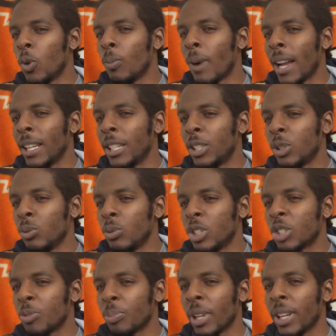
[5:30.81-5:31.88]
body suit just
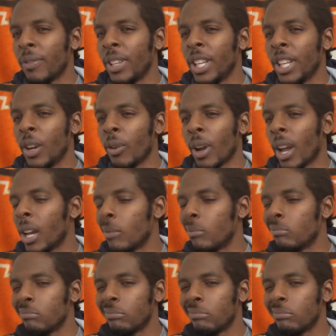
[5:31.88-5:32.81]
to play a video game.